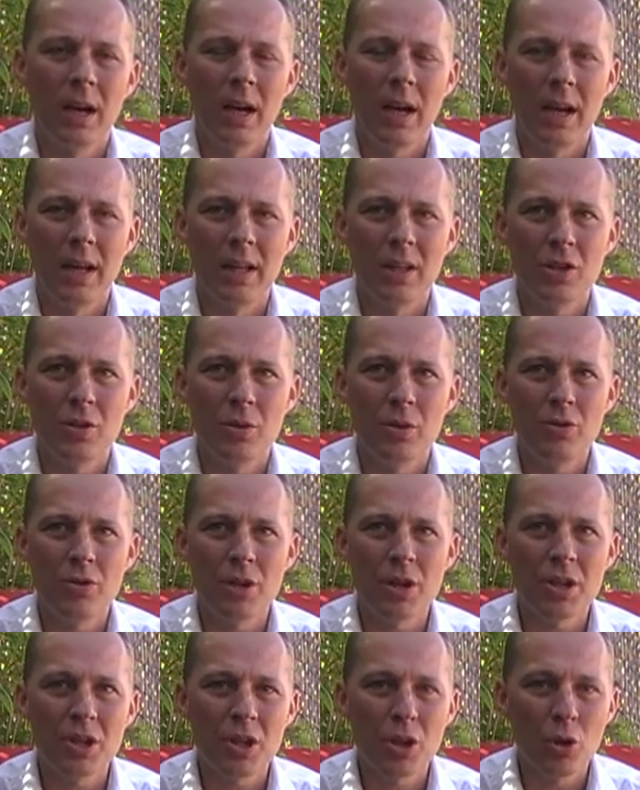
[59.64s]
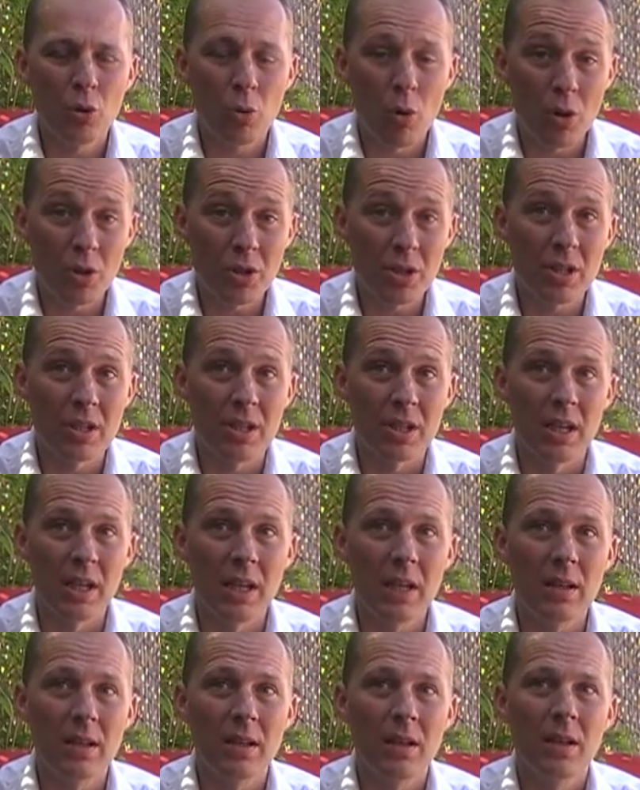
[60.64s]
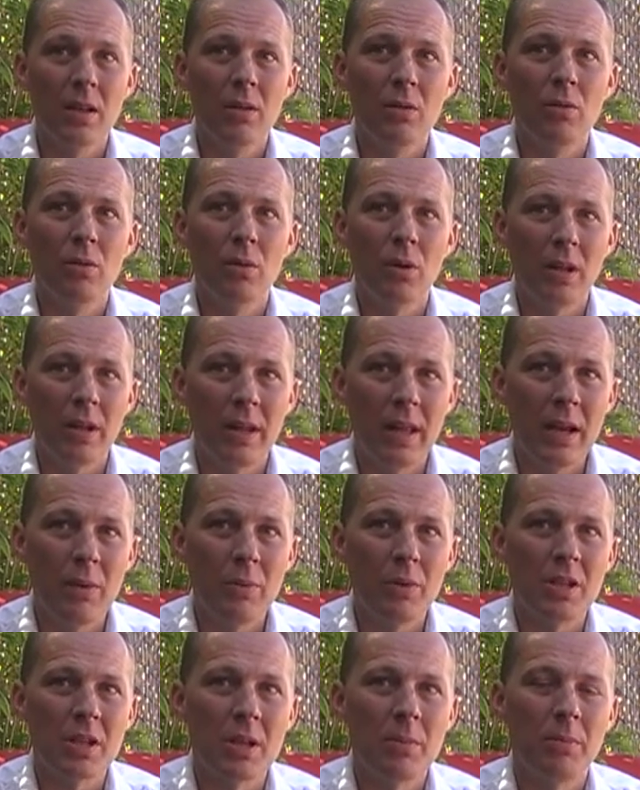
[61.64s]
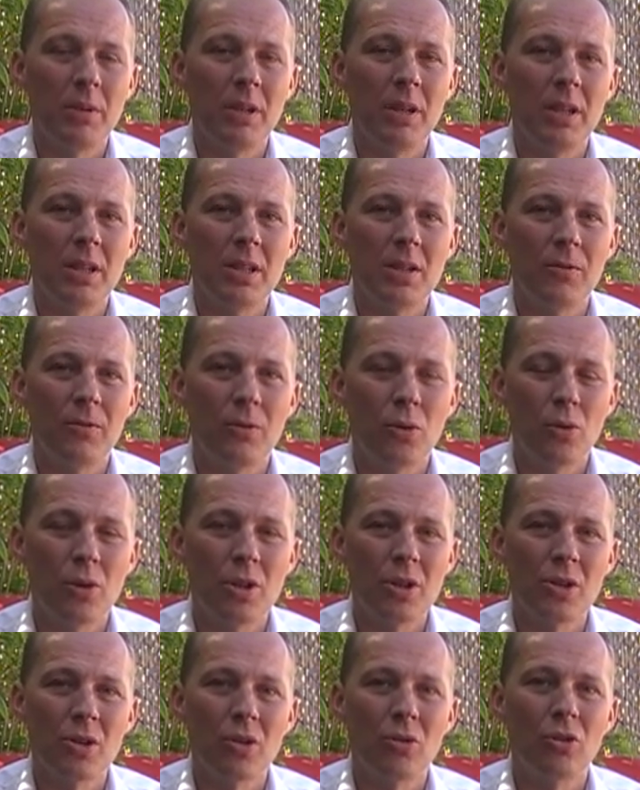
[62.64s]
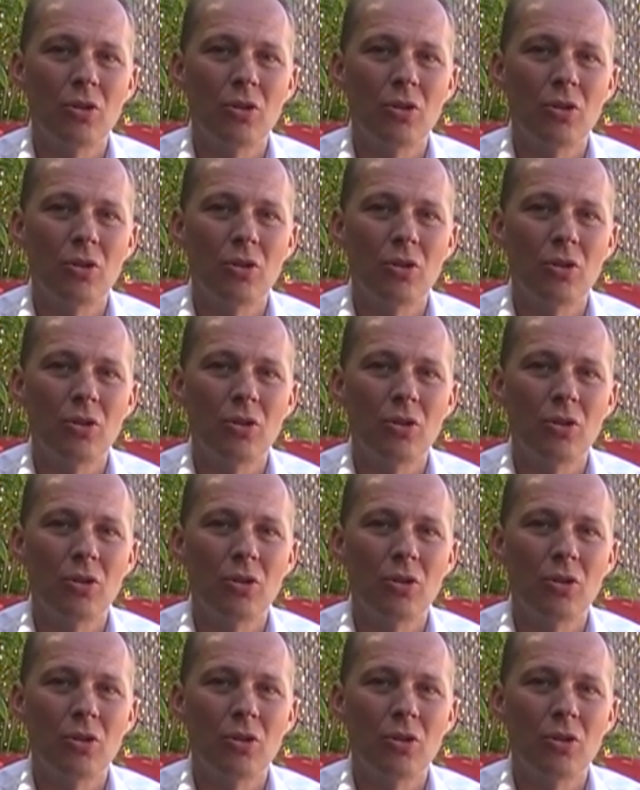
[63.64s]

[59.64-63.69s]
And to address the quantity, well, there we simply need to focus on